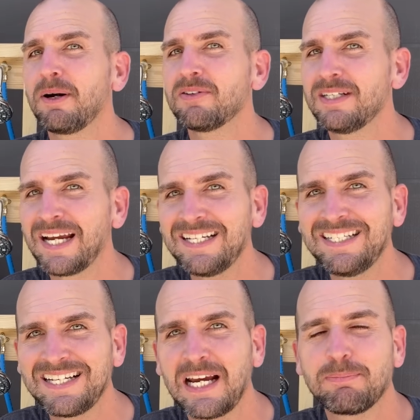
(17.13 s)
about
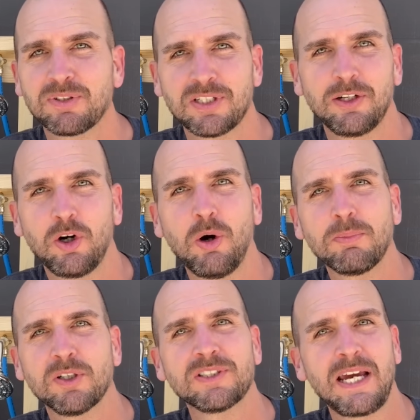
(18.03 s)
99% of
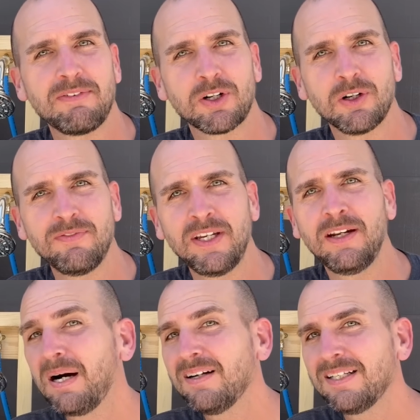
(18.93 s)
homeowners haven't heard of
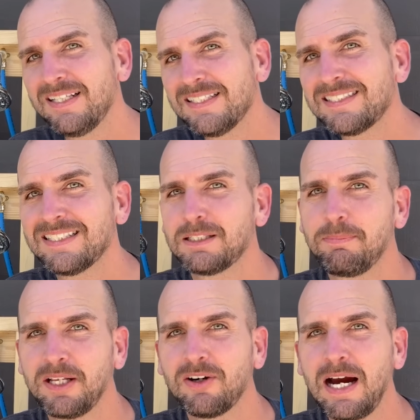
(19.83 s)
it. But is this a
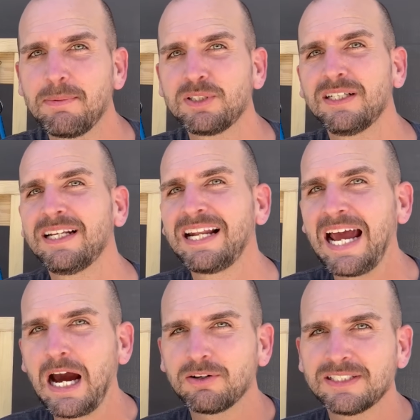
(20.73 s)
better option and
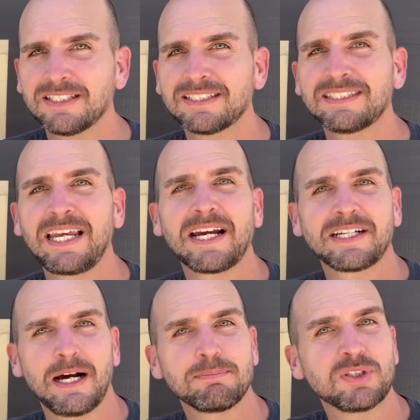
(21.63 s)
how does it
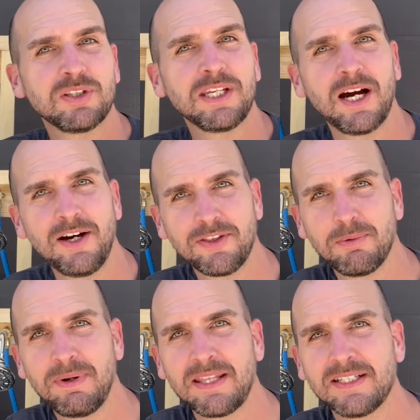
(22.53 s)
stack up to the
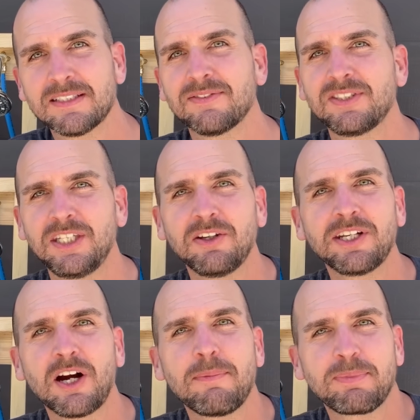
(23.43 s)
other methods of
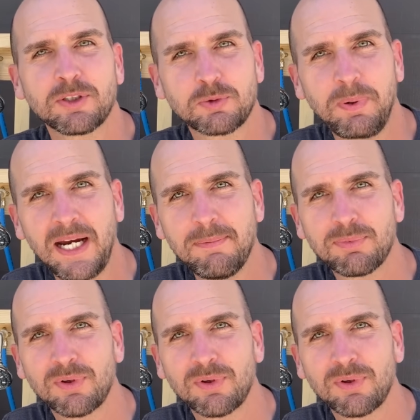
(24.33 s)
sealing up those pipe